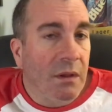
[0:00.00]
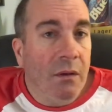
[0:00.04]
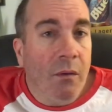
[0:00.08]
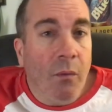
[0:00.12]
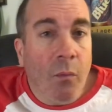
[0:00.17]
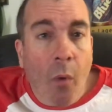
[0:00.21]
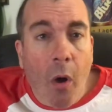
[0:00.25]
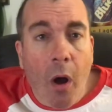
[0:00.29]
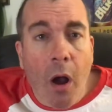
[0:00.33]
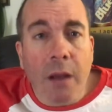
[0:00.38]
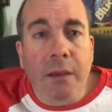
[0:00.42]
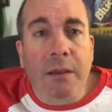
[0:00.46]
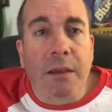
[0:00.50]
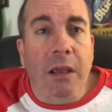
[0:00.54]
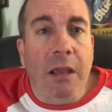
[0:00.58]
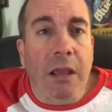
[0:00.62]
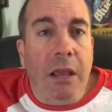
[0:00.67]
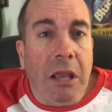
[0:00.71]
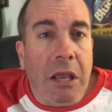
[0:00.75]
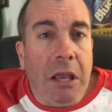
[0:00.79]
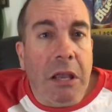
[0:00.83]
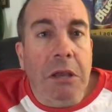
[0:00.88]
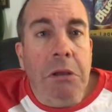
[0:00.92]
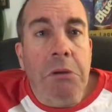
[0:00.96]

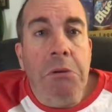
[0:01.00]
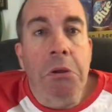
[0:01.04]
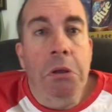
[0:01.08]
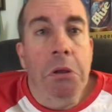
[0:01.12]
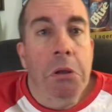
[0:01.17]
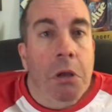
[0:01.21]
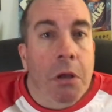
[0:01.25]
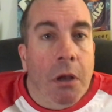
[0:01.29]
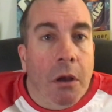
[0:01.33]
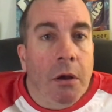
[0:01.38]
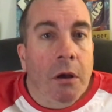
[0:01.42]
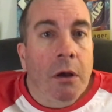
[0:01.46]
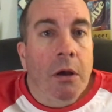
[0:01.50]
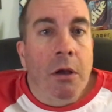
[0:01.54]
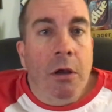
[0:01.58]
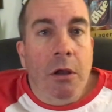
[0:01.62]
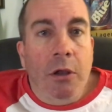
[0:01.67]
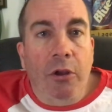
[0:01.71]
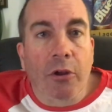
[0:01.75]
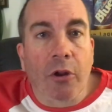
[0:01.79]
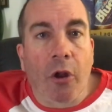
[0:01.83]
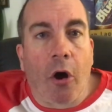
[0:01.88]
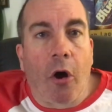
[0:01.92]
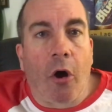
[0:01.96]
Walking,
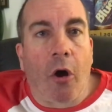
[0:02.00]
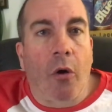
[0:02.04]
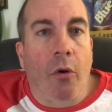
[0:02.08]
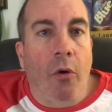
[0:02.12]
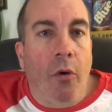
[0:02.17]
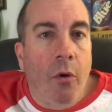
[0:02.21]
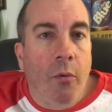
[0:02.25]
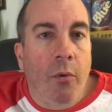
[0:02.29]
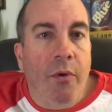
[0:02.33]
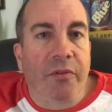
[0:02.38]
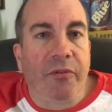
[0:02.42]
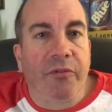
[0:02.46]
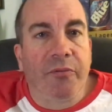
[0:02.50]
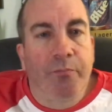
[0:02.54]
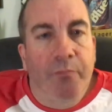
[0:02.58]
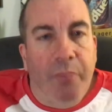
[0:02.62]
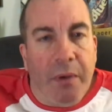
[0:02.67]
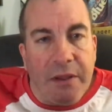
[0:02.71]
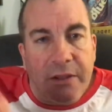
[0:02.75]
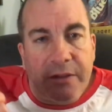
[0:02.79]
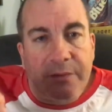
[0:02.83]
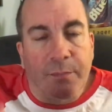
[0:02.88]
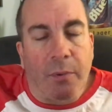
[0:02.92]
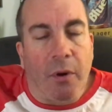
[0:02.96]
you know, with his
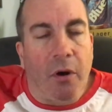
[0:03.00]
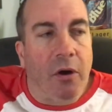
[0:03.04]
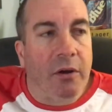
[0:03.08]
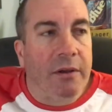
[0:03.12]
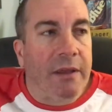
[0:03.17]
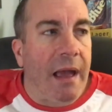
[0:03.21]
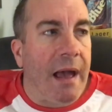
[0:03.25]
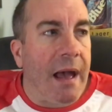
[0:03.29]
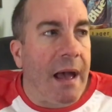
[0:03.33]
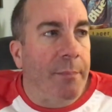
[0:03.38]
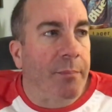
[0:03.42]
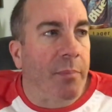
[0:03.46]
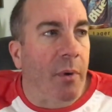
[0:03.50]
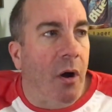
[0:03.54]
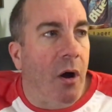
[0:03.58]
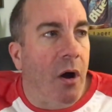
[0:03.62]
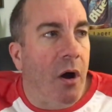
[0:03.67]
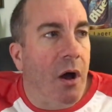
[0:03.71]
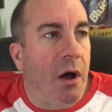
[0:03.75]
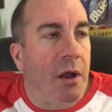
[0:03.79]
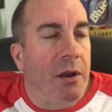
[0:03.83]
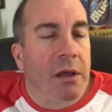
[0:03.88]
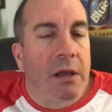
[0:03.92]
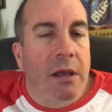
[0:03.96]
baseball cap
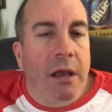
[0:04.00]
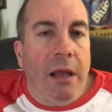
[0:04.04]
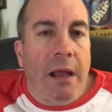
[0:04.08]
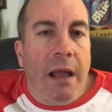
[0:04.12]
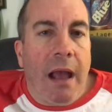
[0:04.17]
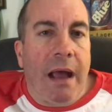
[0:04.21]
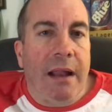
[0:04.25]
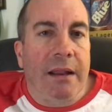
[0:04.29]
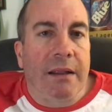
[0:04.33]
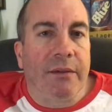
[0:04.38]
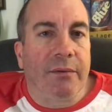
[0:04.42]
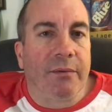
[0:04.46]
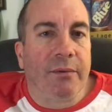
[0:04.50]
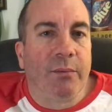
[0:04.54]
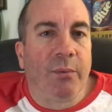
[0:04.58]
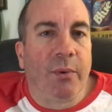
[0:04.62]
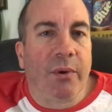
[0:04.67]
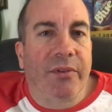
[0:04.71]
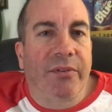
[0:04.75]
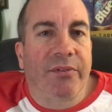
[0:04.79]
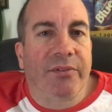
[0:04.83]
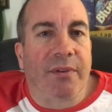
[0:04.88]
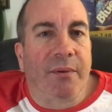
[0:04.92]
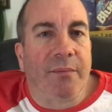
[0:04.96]
on, and
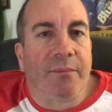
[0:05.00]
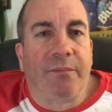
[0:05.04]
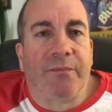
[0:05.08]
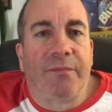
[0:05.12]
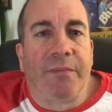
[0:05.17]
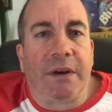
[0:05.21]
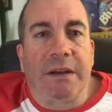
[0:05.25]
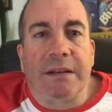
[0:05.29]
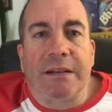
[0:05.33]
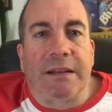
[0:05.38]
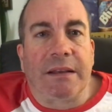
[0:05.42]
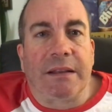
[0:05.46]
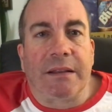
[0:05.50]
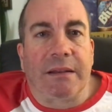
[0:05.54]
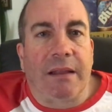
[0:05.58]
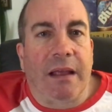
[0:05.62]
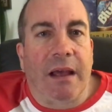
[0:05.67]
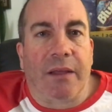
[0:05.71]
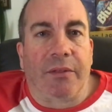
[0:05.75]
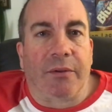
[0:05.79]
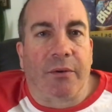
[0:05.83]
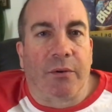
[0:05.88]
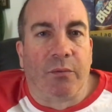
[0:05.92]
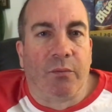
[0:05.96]
with some fucking
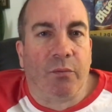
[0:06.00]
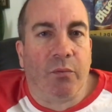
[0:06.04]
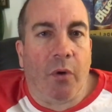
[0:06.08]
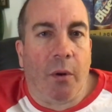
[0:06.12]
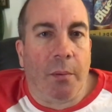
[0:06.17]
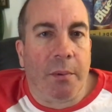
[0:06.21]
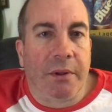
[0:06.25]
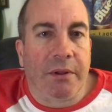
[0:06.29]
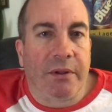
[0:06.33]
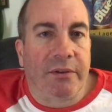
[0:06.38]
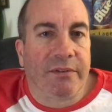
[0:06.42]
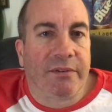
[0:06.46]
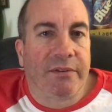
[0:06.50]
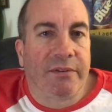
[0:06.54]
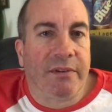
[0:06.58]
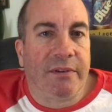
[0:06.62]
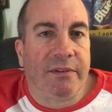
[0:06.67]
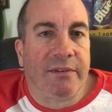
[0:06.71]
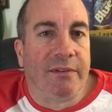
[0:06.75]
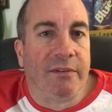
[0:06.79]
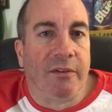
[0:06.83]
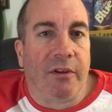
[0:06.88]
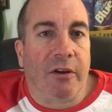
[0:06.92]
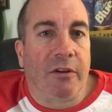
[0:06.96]
other woman that
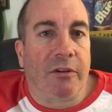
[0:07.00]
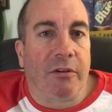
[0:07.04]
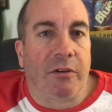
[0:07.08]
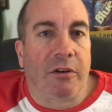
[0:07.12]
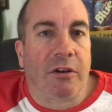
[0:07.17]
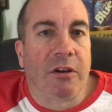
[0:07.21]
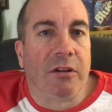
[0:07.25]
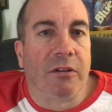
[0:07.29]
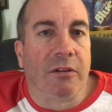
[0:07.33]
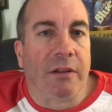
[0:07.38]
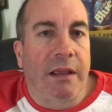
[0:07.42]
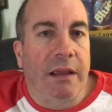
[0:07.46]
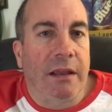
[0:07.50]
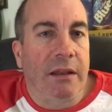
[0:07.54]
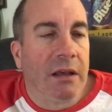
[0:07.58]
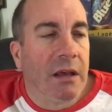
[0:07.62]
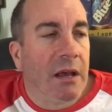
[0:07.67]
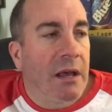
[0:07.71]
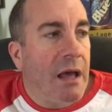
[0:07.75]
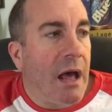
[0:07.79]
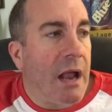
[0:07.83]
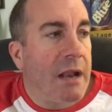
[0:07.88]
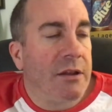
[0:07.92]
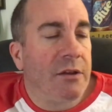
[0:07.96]
does not look clean,
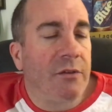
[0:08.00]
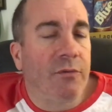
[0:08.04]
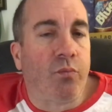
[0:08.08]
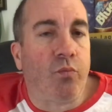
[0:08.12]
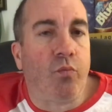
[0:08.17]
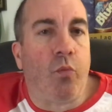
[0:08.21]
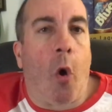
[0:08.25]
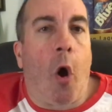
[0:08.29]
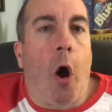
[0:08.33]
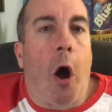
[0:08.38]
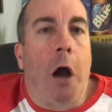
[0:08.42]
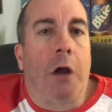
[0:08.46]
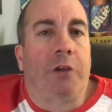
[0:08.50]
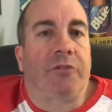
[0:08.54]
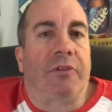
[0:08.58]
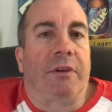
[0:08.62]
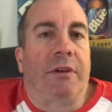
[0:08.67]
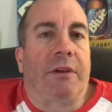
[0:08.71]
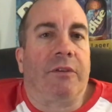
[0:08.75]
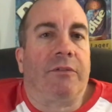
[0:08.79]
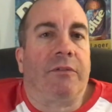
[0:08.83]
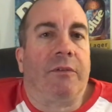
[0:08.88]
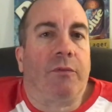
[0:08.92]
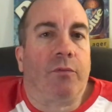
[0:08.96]
and he just walks like
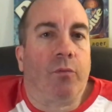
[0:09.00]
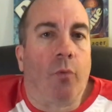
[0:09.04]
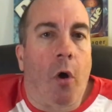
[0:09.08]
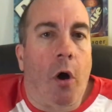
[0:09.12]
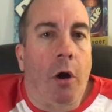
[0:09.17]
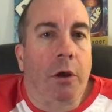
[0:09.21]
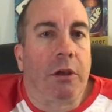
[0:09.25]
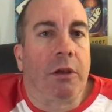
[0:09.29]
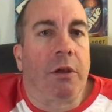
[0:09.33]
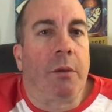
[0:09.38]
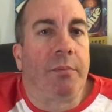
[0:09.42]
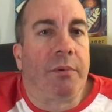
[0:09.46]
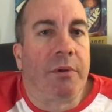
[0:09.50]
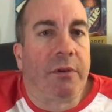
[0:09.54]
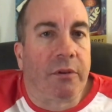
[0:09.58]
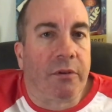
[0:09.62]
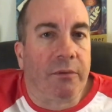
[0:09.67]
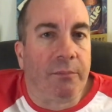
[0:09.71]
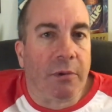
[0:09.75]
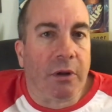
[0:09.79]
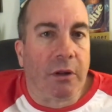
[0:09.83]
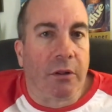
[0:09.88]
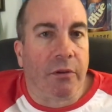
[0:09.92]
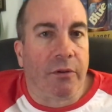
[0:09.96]
as he's walking up into the
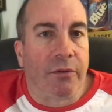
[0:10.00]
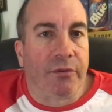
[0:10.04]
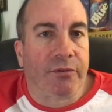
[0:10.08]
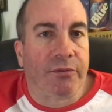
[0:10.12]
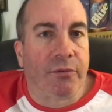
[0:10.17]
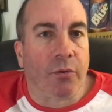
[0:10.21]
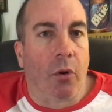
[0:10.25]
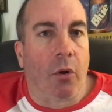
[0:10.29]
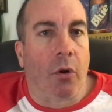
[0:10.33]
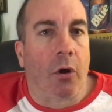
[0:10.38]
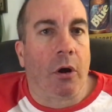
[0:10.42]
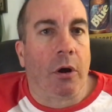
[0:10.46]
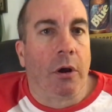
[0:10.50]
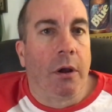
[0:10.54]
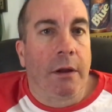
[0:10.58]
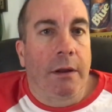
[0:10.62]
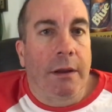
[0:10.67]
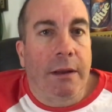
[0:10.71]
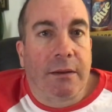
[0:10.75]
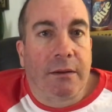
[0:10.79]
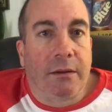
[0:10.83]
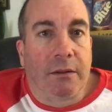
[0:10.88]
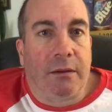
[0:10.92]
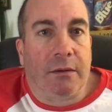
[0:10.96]
middle of the store,
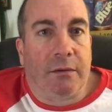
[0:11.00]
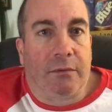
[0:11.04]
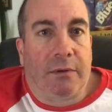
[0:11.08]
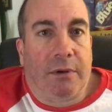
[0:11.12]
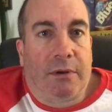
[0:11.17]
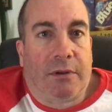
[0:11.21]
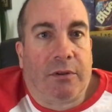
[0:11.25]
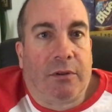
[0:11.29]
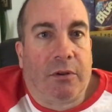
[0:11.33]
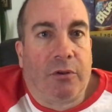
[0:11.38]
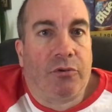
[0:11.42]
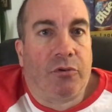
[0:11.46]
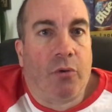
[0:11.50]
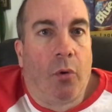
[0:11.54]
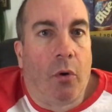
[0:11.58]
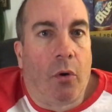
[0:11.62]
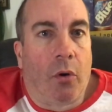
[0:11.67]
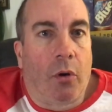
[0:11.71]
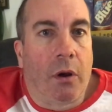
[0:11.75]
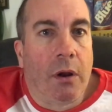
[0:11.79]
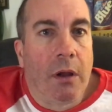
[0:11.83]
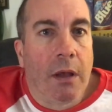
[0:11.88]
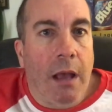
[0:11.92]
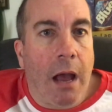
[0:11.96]
into the
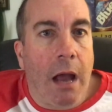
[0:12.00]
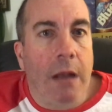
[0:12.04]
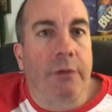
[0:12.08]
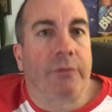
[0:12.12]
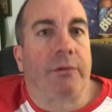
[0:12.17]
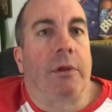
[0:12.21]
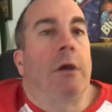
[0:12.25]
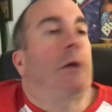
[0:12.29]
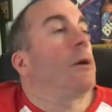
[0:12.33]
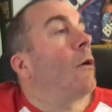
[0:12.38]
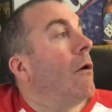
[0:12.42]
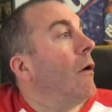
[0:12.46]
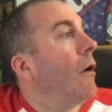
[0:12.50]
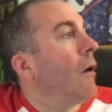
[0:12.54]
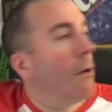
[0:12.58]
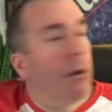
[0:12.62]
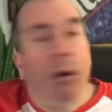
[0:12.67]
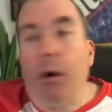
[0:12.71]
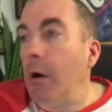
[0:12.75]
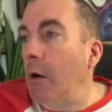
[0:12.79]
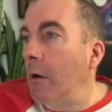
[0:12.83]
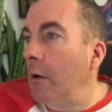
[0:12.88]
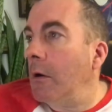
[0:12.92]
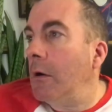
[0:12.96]
door, and he's like,
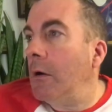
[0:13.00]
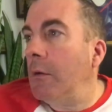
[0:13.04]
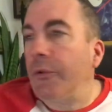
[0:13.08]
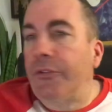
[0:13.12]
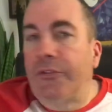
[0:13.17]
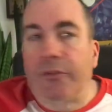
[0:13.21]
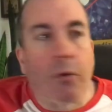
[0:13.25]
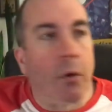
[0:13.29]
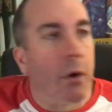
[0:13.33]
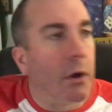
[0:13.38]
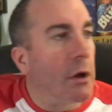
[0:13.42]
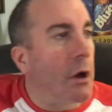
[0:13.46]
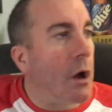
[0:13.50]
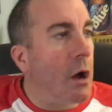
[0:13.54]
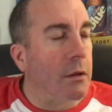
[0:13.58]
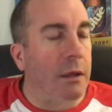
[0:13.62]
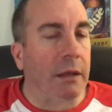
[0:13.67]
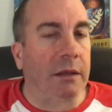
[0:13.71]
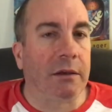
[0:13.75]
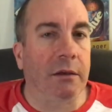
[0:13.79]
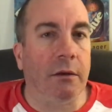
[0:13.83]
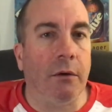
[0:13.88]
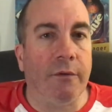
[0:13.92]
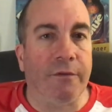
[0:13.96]
oh, what's going on?
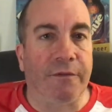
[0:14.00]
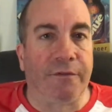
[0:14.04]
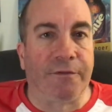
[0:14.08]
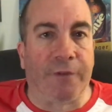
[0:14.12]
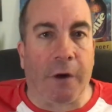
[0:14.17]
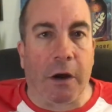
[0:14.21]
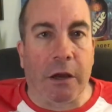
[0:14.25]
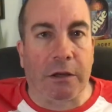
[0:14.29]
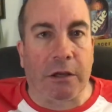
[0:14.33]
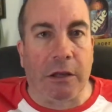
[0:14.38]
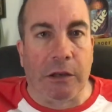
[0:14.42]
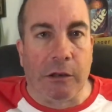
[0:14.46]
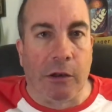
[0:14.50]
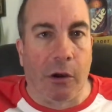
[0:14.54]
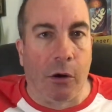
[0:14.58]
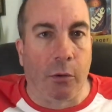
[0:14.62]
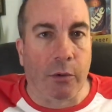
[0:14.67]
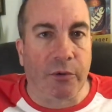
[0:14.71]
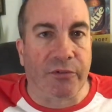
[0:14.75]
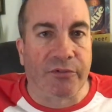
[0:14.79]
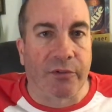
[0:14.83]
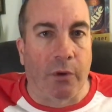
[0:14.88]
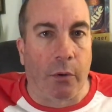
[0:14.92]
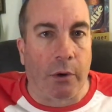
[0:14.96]
Like, you don't fucking know
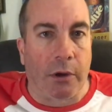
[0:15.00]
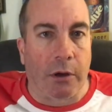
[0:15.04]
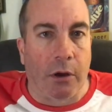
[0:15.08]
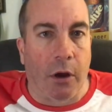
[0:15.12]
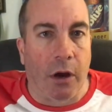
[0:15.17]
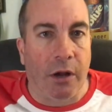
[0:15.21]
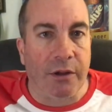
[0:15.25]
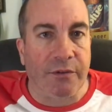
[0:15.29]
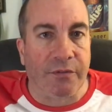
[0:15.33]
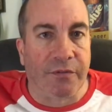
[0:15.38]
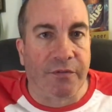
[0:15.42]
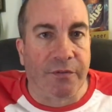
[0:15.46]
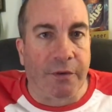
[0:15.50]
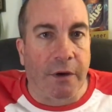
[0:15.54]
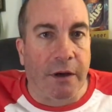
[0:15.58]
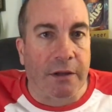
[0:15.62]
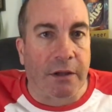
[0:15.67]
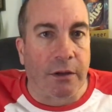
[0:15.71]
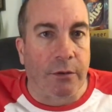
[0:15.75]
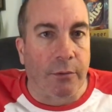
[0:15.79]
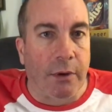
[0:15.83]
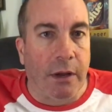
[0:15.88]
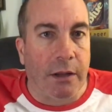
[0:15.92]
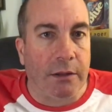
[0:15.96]
what's going on, you fucking
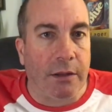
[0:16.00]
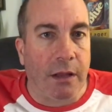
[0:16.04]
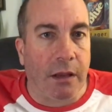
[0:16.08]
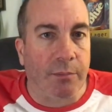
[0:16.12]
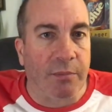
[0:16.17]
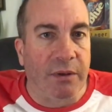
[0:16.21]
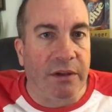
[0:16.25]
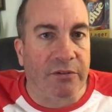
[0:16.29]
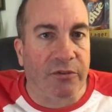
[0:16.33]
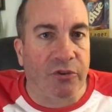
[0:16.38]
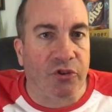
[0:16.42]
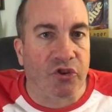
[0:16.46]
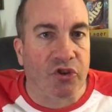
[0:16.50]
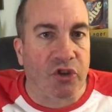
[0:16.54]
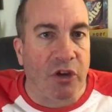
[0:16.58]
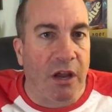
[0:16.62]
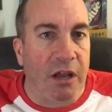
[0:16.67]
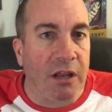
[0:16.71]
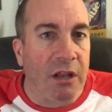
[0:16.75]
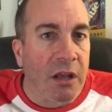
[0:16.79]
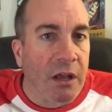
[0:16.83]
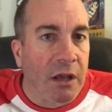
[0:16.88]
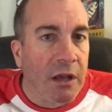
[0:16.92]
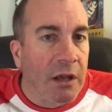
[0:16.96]
redneck piece of
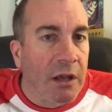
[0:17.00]
shit.